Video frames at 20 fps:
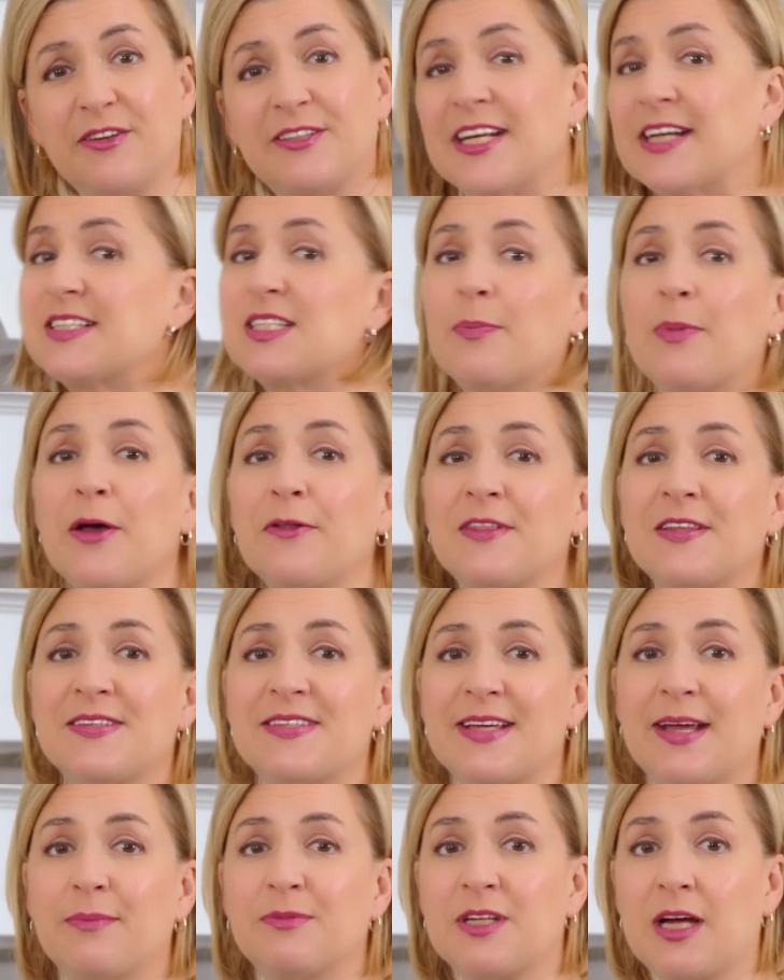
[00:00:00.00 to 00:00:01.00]
takes about the
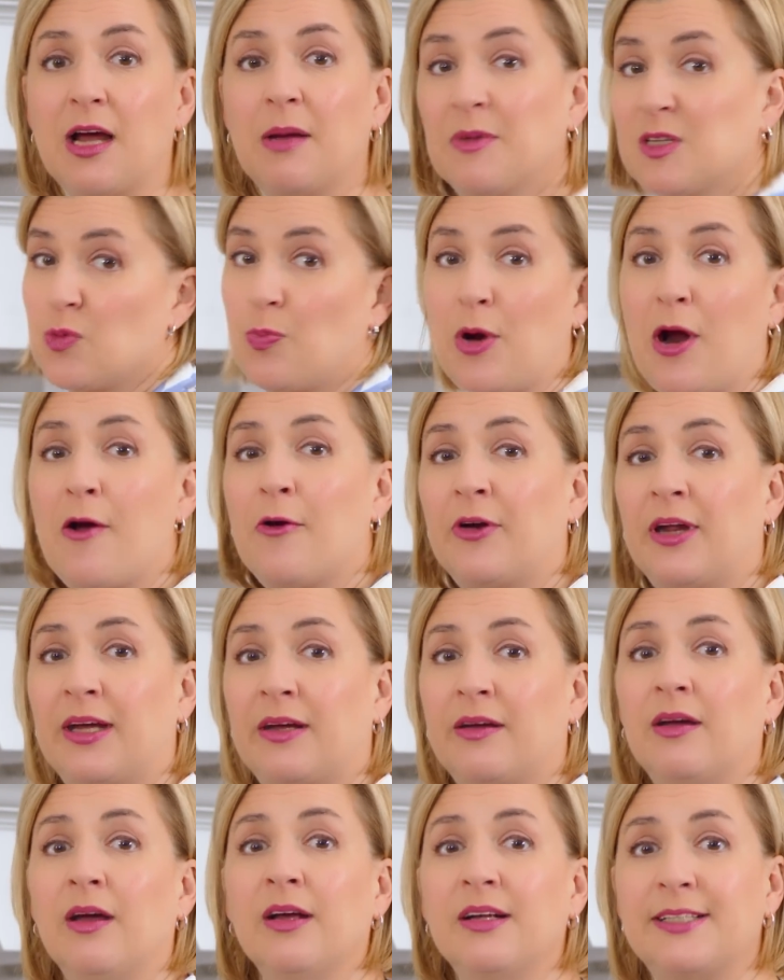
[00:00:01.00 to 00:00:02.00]
same time as browning